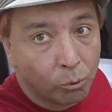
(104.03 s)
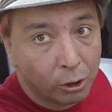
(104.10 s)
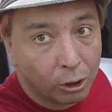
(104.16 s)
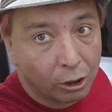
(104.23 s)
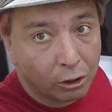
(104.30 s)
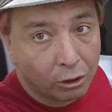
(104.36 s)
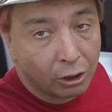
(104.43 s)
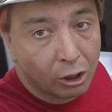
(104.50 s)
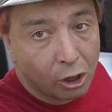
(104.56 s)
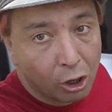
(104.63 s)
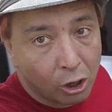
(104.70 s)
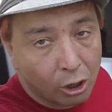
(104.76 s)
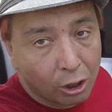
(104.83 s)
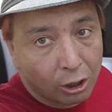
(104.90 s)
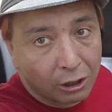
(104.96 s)
will
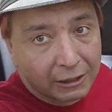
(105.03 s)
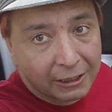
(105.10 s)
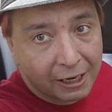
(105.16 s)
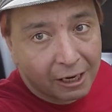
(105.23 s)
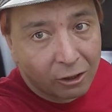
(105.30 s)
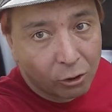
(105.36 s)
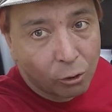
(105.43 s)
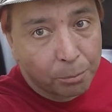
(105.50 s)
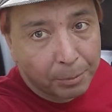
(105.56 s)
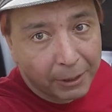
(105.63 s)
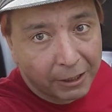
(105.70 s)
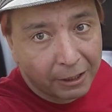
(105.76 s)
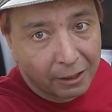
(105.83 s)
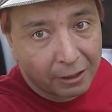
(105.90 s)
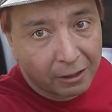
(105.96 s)
not
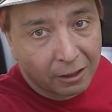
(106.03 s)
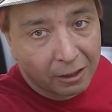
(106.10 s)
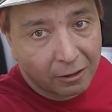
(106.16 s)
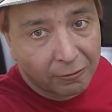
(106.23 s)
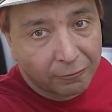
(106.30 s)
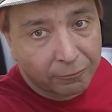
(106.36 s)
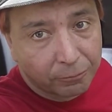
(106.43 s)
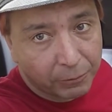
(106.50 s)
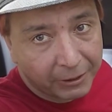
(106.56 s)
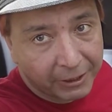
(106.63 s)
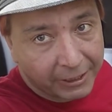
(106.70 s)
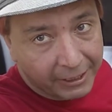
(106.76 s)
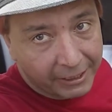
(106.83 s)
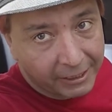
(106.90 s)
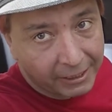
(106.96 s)
open with a
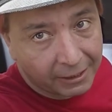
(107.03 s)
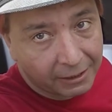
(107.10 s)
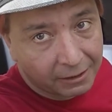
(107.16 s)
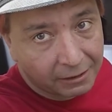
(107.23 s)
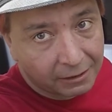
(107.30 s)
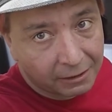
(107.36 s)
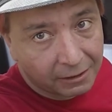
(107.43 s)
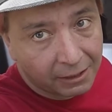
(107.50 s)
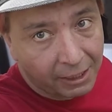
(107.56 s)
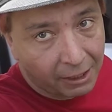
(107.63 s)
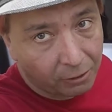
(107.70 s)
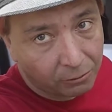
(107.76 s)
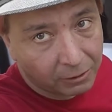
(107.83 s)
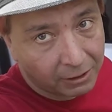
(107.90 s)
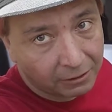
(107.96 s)
key.
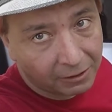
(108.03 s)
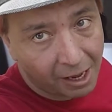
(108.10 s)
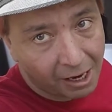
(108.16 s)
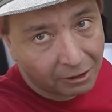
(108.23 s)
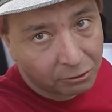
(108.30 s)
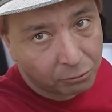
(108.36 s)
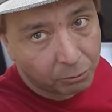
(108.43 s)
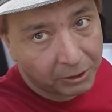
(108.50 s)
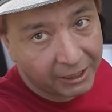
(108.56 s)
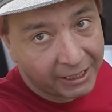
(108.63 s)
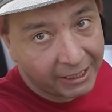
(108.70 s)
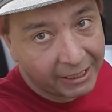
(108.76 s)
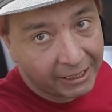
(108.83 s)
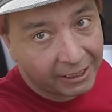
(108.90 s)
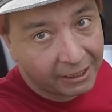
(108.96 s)
It only locks with a
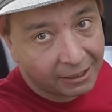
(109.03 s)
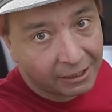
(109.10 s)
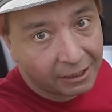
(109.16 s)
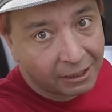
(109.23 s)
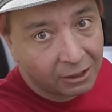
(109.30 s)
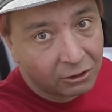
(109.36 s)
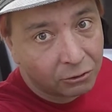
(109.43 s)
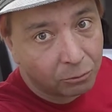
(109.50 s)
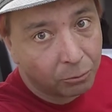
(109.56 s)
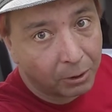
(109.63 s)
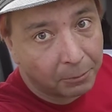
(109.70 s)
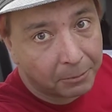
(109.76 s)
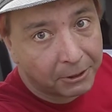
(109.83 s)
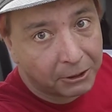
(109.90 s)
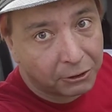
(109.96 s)
key. So what
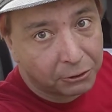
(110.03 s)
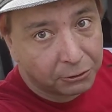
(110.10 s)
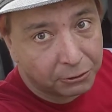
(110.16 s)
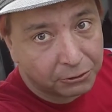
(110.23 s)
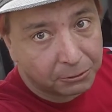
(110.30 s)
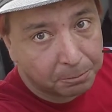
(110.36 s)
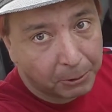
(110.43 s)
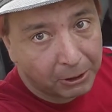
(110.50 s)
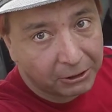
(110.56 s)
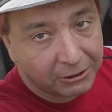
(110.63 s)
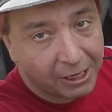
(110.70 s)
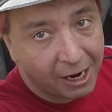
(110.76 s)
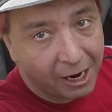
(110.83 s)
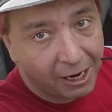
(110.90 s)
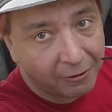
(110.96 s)
I'm going to do is put a
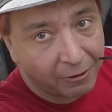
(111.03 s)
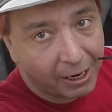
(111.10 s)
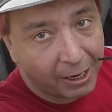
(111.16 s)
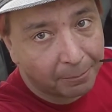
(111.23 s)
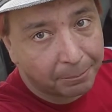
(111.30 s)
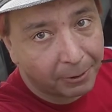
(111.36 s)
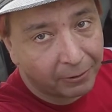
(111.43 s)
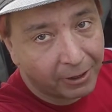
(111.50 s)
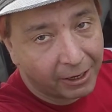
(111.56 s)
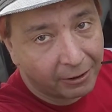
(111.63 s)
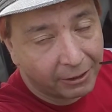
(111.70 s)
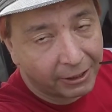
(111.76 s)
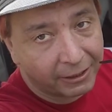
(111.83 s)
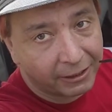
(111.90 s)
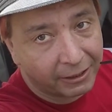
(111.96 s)
tie wrap
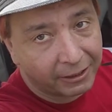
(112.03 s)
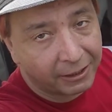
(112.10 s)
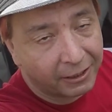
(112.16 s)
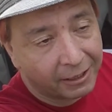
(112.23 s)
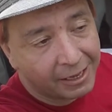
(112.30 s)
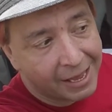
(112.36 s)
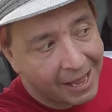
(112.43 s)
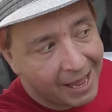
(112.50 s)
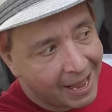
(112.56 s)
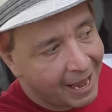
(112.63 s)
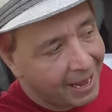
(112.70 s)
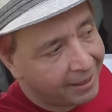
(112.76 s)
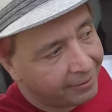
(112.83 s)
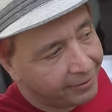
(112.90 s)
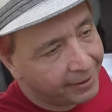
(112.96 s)
around it,
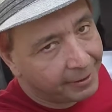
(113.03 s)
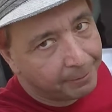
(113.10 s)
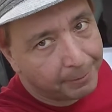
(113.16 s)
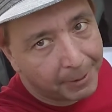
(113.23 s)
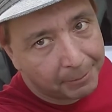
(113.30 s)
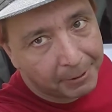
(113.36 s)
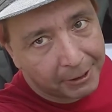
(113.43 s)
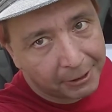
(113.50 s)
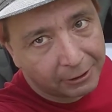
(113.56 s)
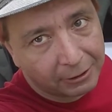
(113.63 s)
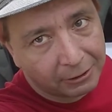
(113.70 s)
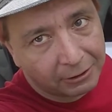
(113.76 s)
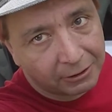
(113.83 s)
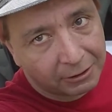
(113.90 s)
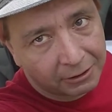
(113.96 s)
and then maybe it'll
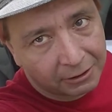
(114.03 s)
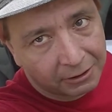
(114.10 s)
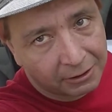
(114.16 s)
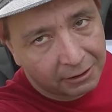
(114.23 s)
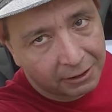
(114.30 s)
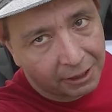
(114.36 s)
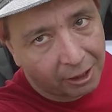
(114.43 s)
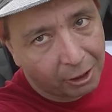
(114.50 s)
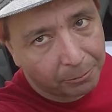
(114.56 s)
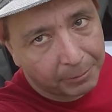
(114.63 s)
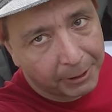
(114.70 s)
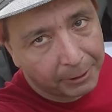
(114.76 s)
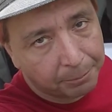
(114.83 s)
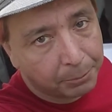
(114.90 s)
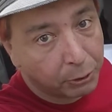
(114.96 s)
help
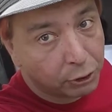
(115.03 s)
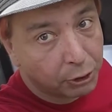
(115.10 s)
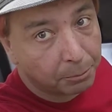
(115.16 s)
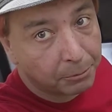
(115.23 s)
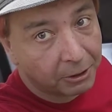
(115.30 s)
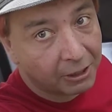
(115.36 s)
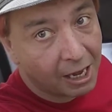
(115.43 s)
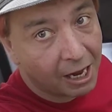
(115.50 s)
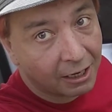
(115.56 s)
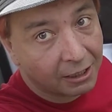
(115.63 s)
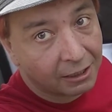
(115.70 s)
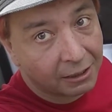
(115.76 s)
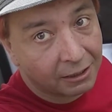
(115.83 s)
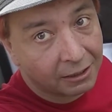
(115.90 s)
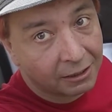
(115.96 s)
me push up the lock.